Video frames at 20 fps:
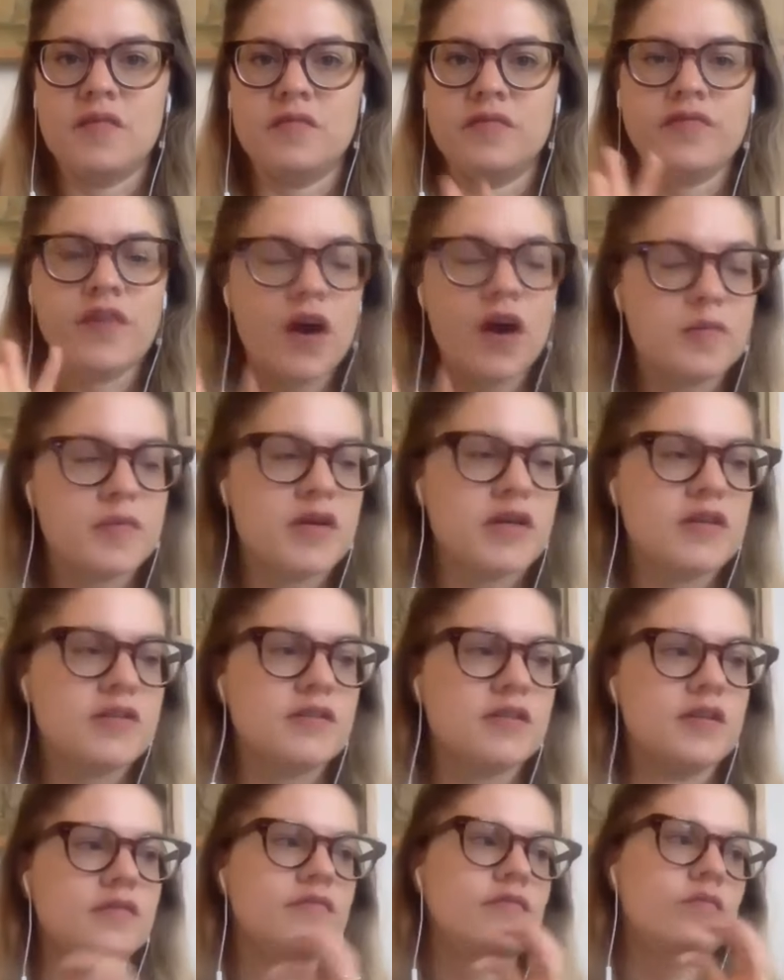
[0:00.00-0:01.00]
farmers
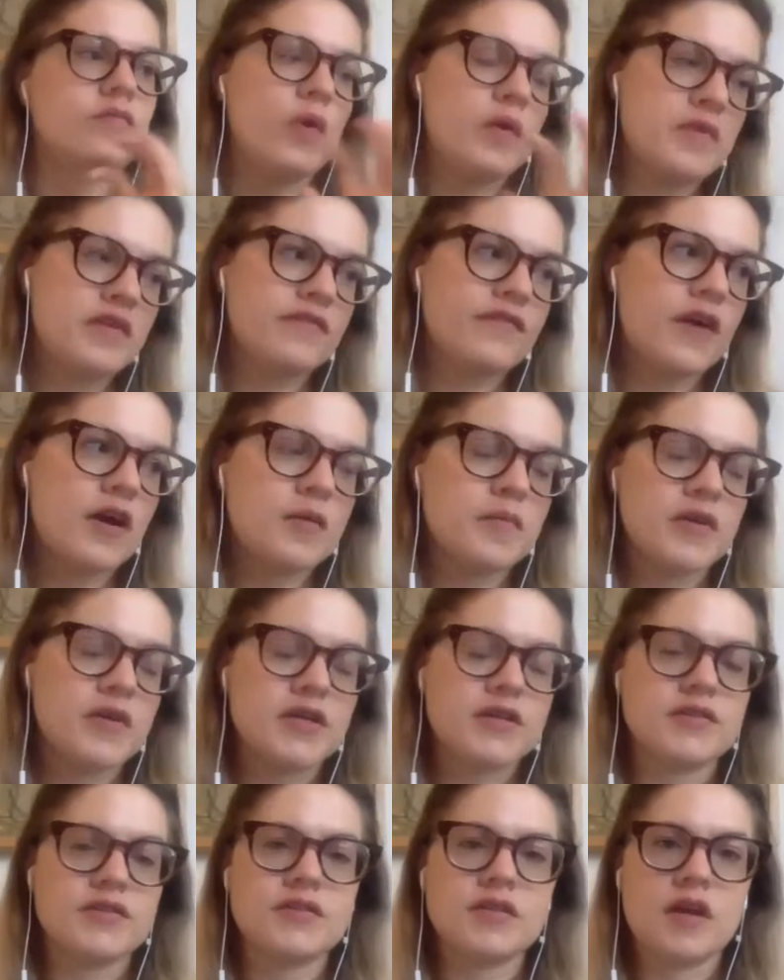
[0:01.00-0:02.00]
and women
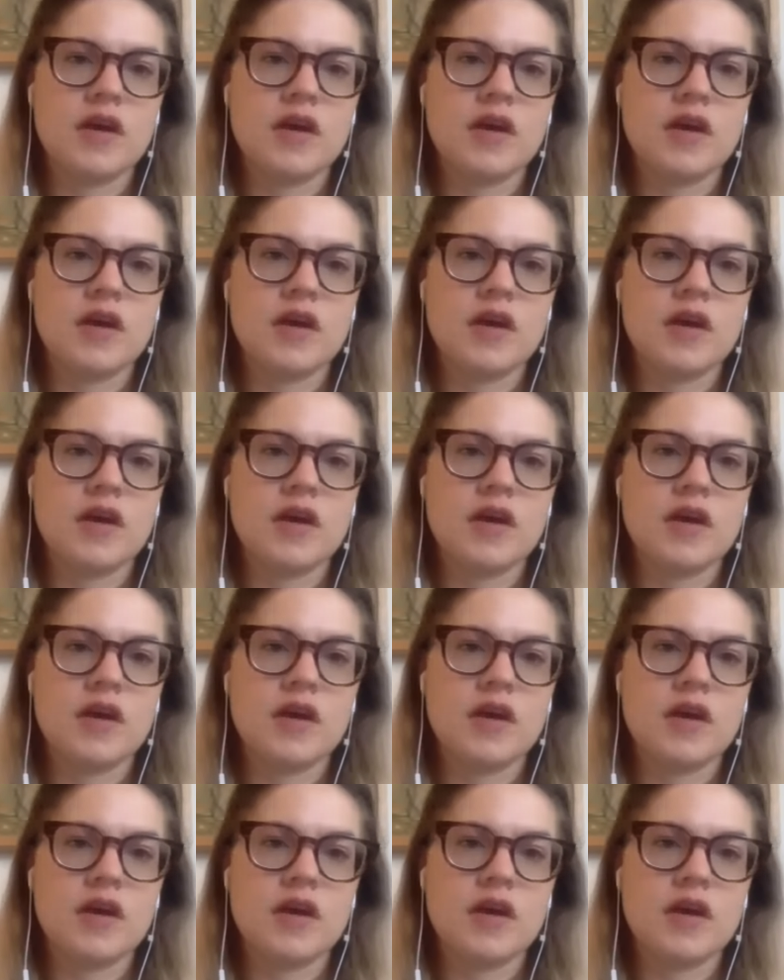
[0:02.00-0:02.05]
farmers.